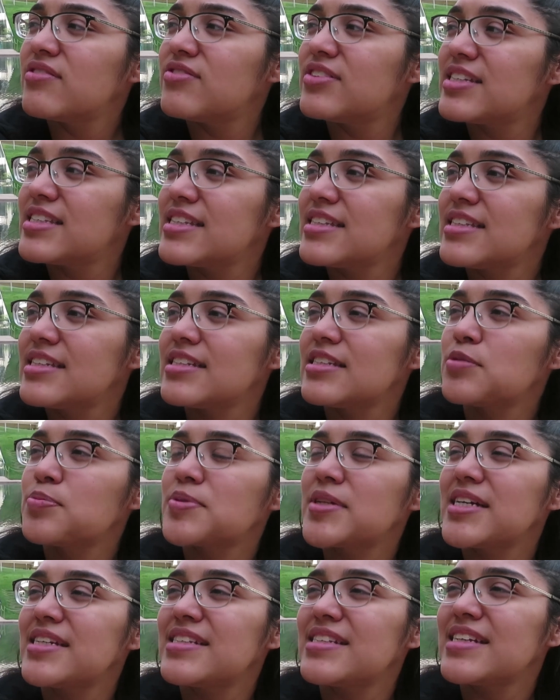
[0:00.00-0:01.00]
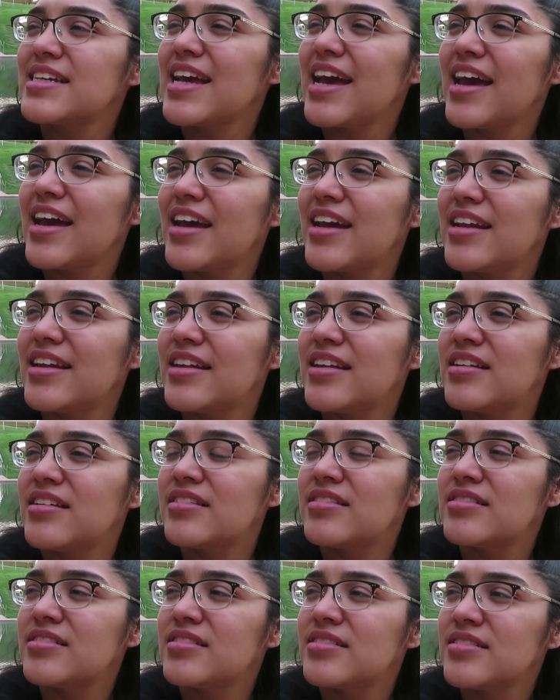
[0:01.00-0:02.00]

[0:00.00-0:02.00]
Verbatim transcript: visit this place again and